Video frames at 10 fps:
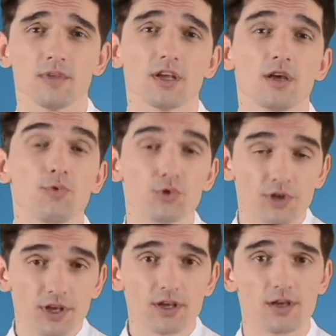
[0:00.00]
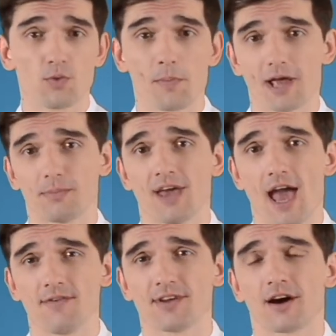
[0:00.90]
If you think you might be
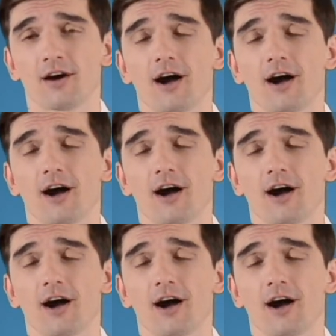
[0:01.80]
having a heart